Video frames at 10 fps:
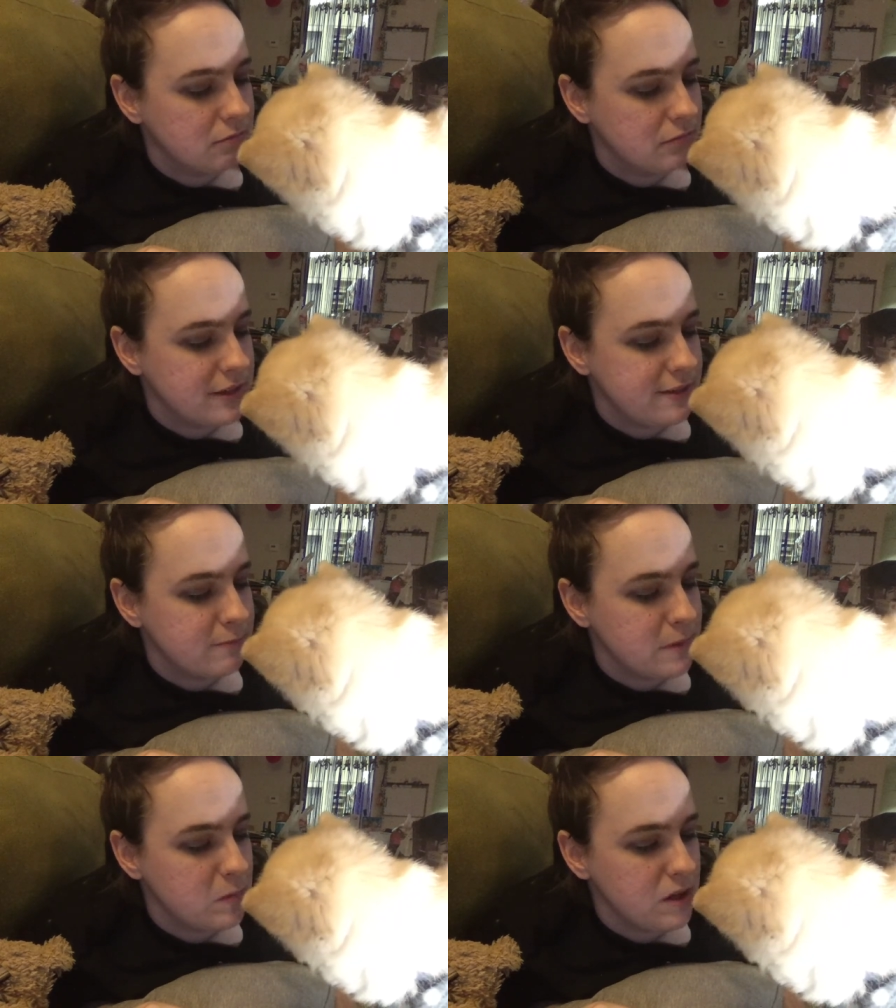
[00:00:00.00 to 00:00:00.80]

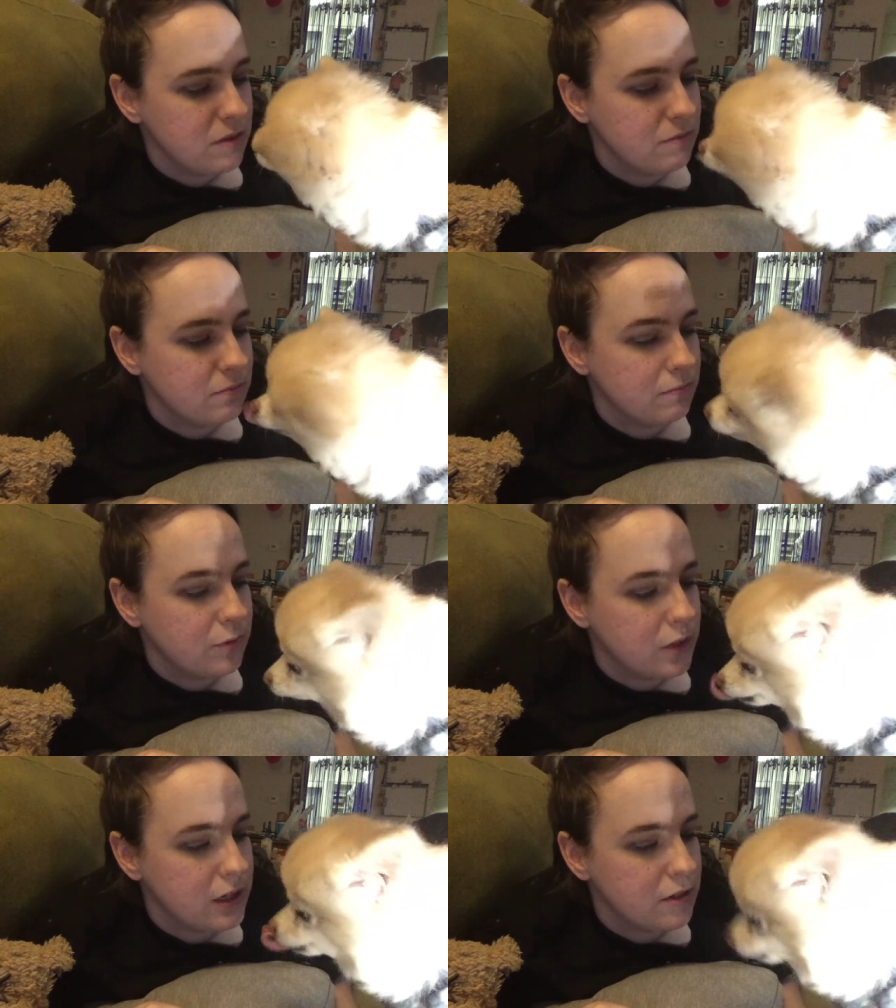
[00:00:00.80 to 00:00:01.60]
Sniffing my breath?
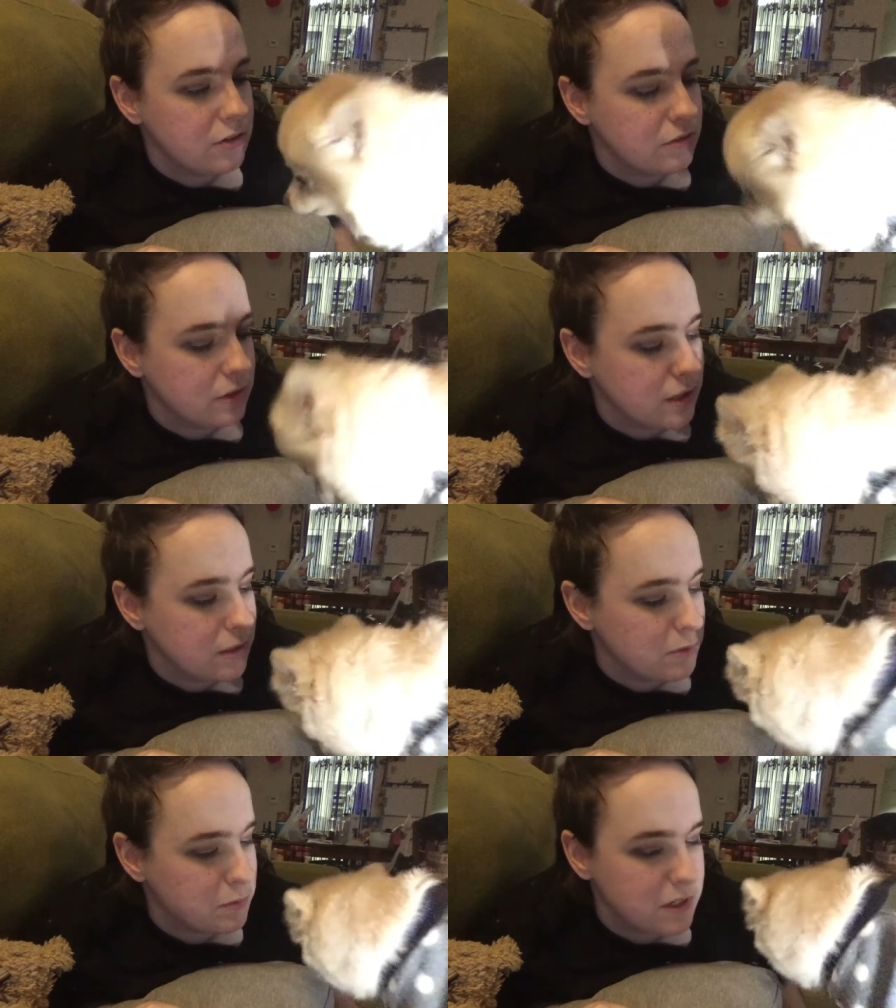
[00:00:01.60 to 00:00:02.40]
Do I need to, do I need to
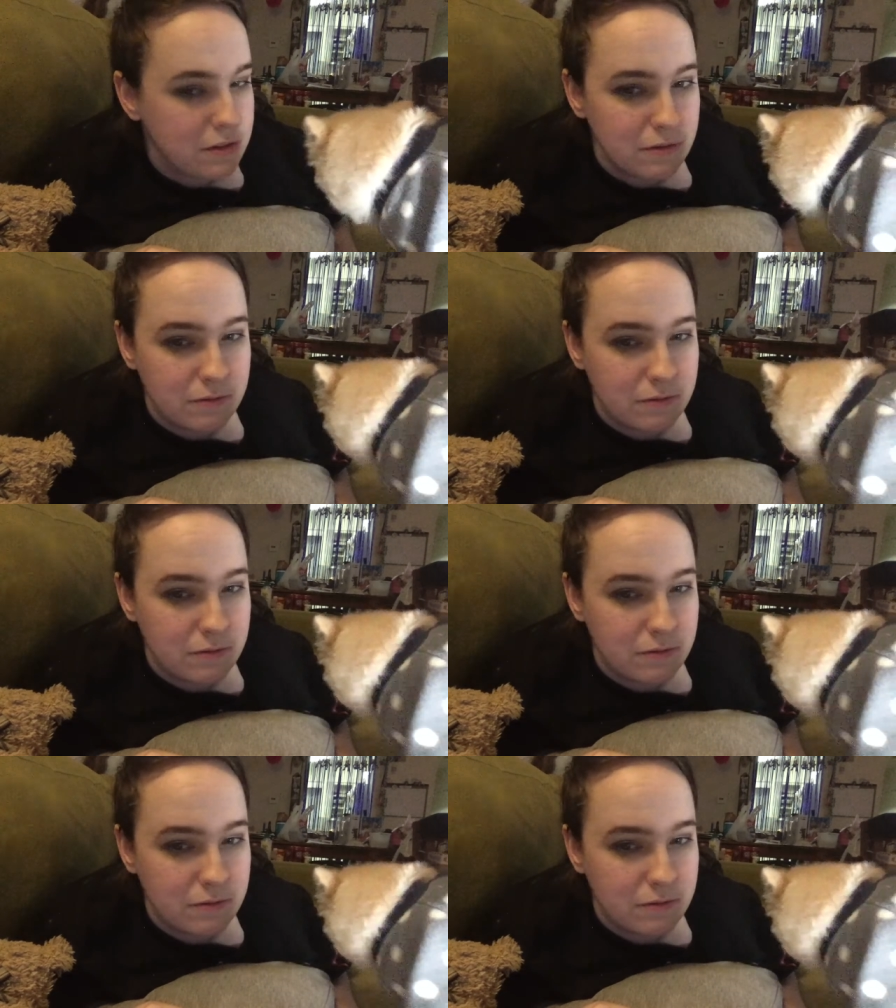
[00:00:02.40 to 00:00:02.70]
brush my teeth?